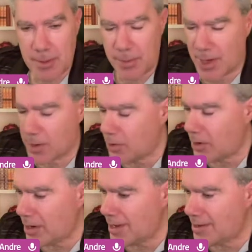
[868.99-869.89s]
the
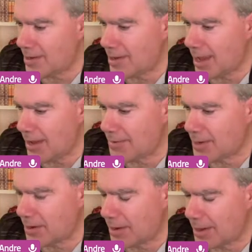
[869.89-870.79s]
Bitcoin ETFs
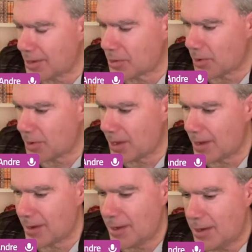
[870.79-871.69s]
and all that sort of thing,